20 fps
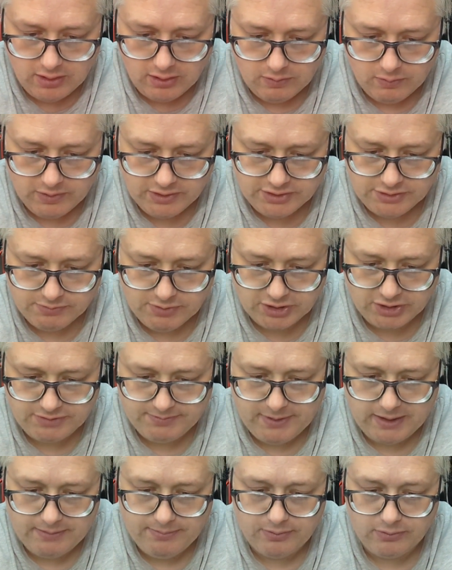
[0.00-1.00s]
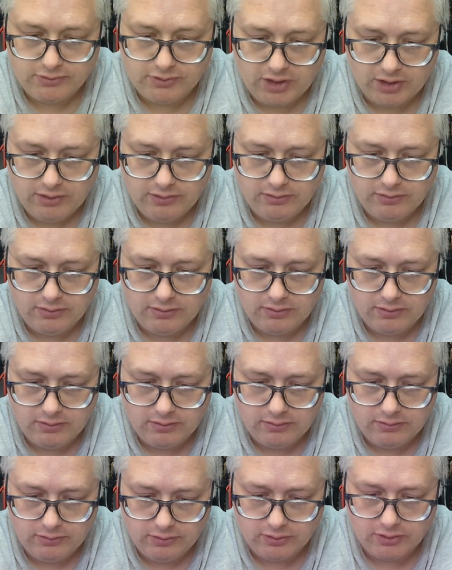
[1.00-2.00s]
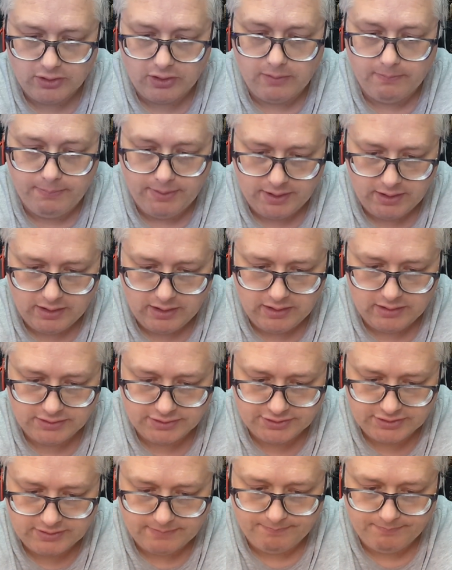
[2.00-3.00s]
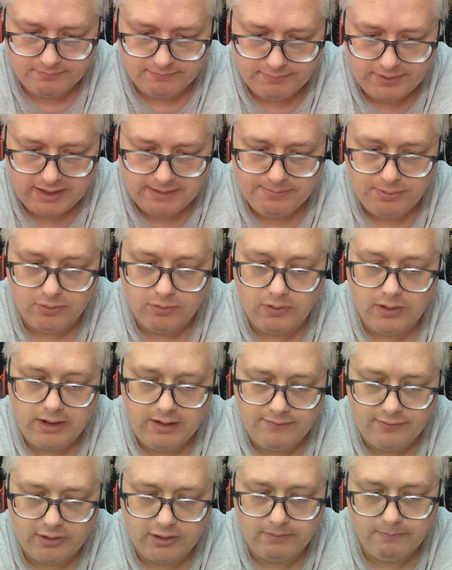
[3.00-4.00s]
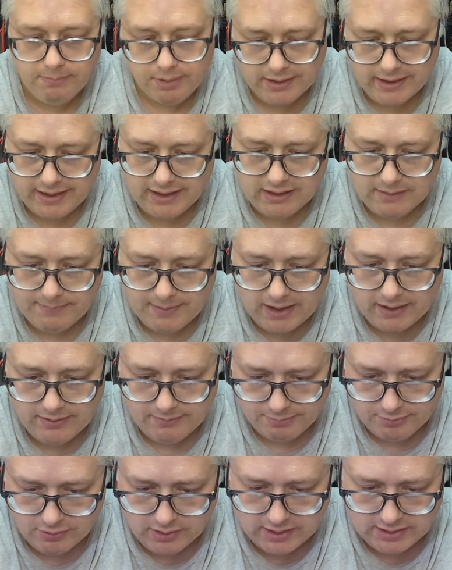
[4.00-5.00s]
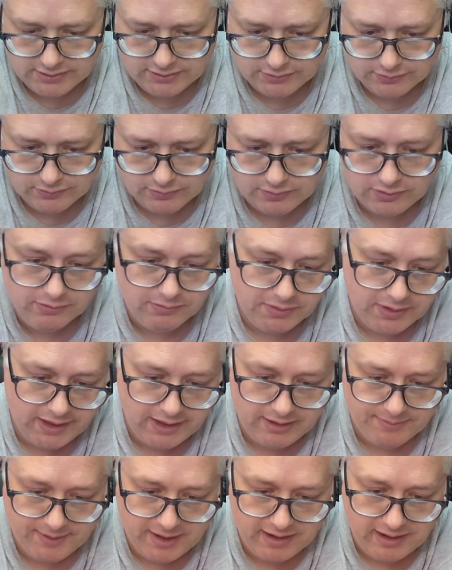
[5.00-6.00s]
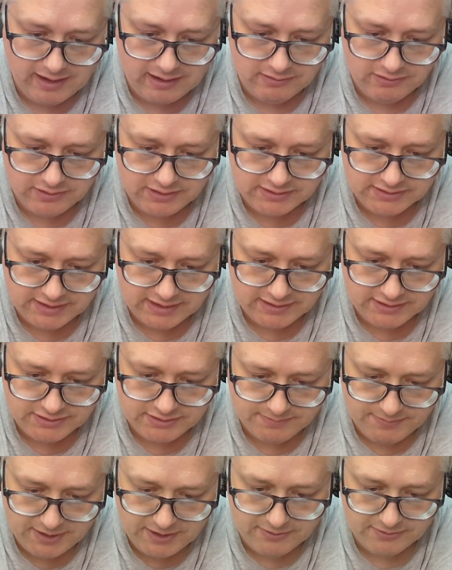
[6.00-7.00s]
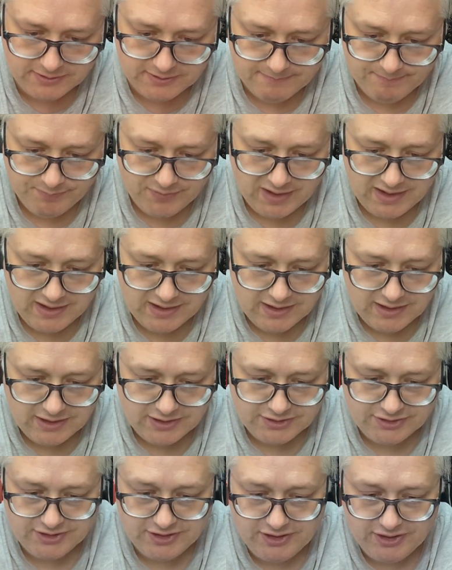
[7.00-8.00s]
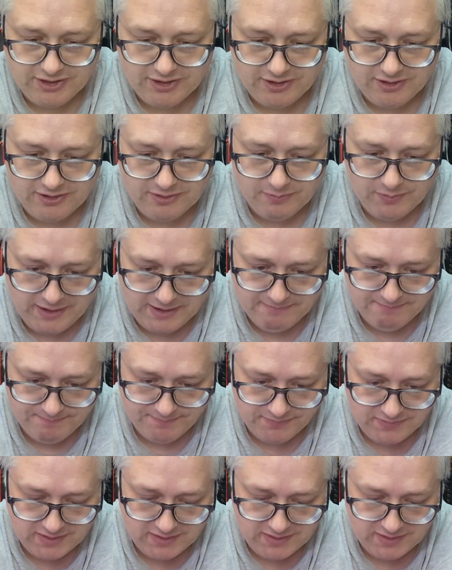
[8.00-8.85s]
which most people don't look past. People either complain about the price or complain about how long it takes to build. So you can't win.